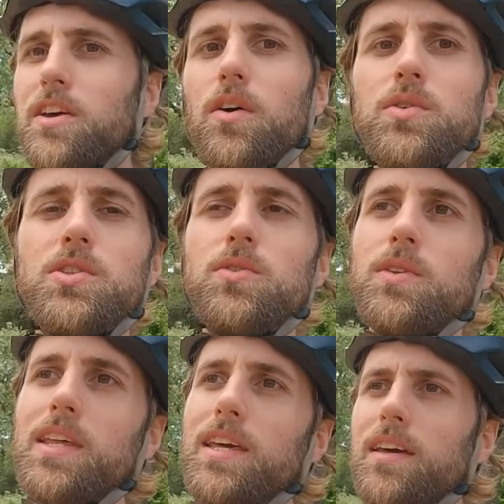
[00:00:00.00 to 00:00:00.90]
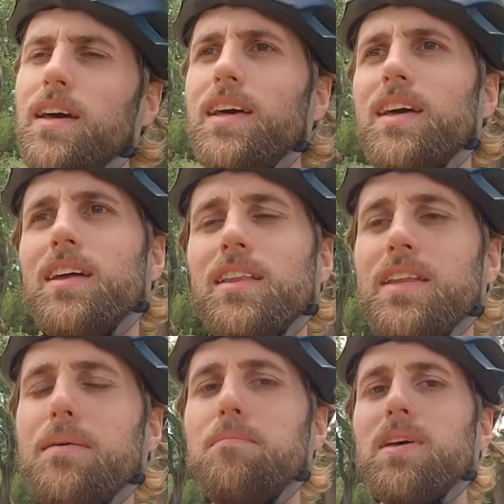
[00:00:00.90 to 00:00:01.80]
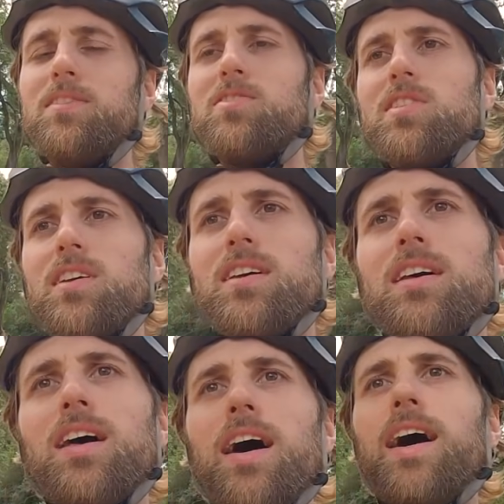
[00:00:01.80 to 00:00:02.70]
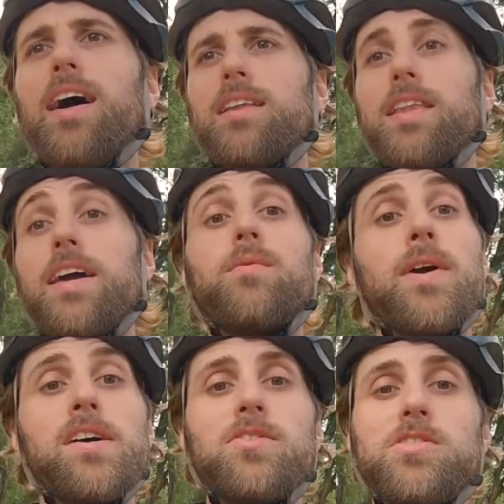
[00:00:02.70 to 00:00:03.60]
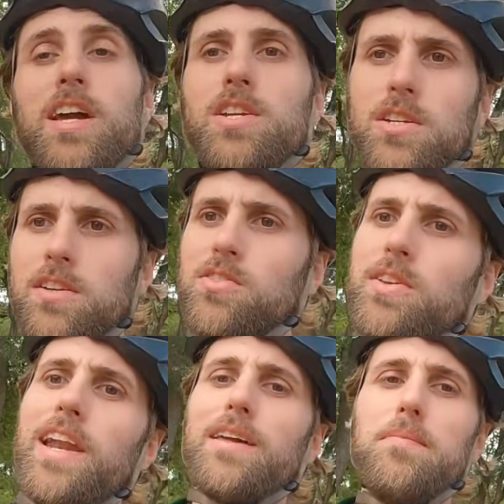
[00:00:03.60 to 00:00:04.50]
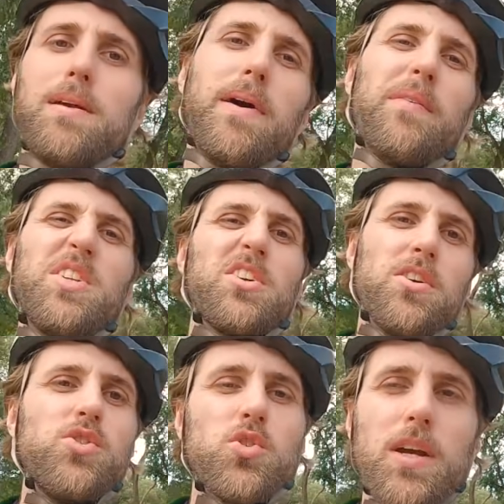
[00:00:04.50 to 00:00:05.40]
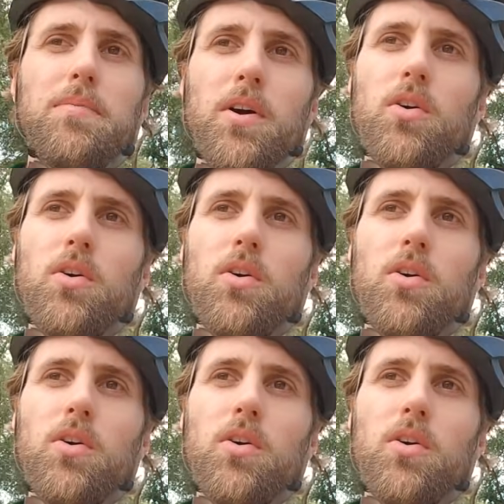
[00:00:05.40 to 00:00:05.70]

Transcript: to go to the Nimbus light rail station so that I can make my return trip